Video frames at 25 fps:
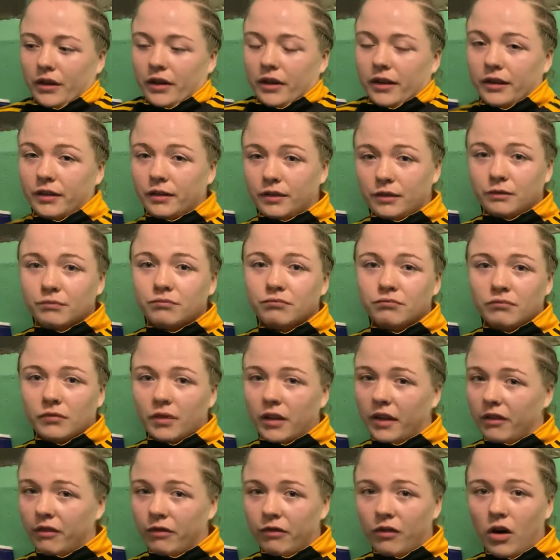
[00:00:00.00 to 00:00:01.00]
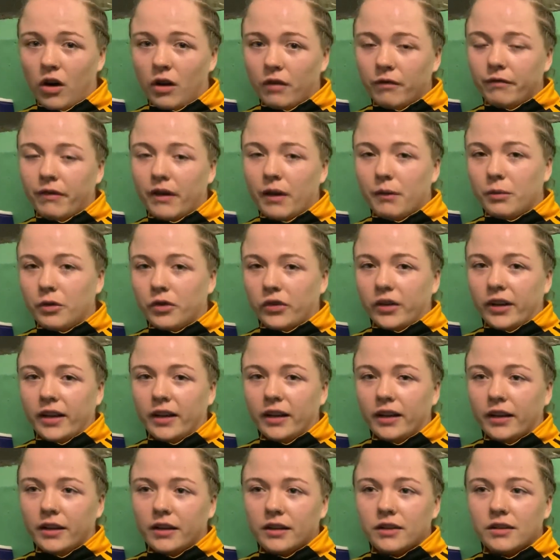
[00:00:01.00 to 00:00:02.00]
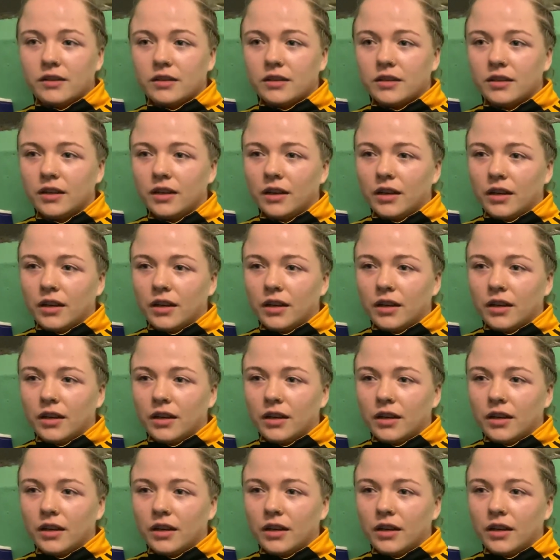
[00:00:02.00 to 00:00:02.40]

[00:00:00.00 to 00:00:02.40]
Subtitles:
I fought in February and